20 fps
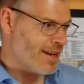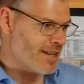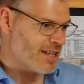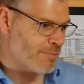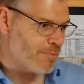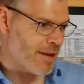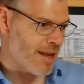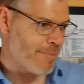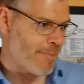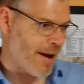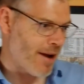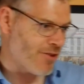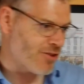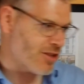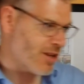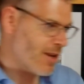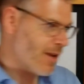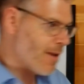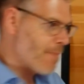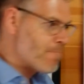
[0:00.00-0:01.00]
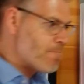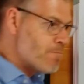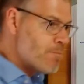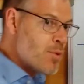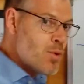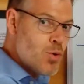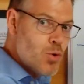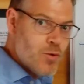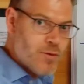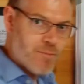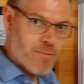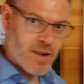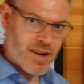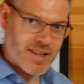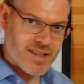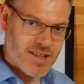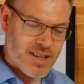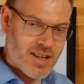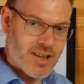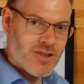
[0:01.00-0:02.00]
to be about
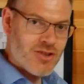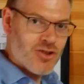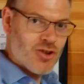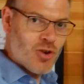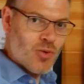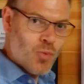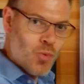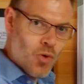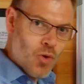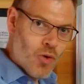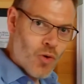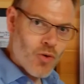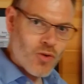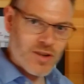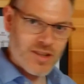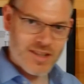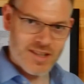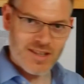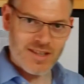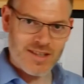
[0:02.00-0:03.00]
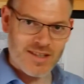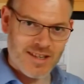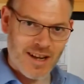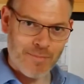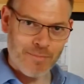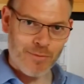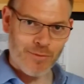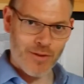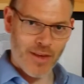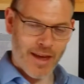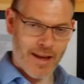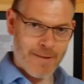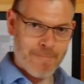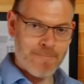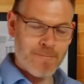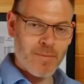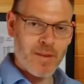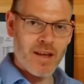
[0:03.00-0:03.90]
movement towards something.